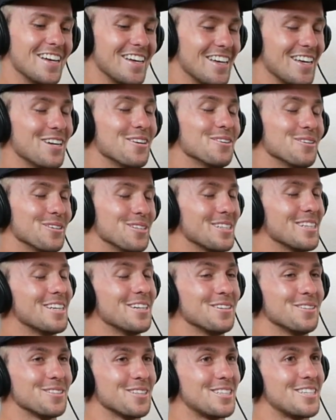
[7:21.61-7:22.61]
it was it
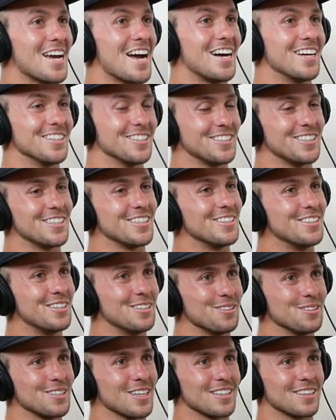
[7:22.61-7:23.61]
was a challenge, dude, and it
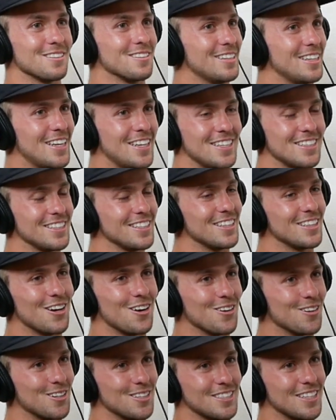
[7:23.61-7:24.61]
was like easily the
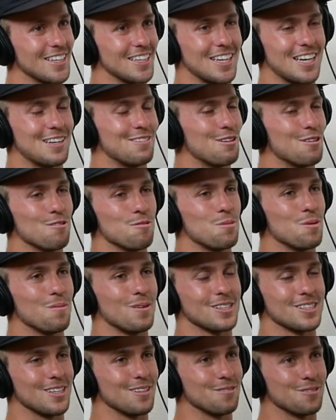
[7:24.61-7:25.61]
hardest thing that I've ever put
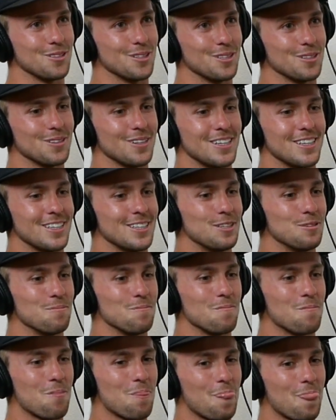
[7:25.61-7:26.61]
myself through.
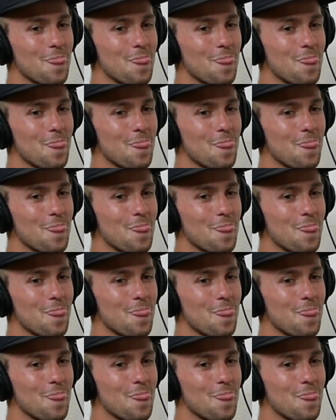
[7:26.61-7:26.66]
Um,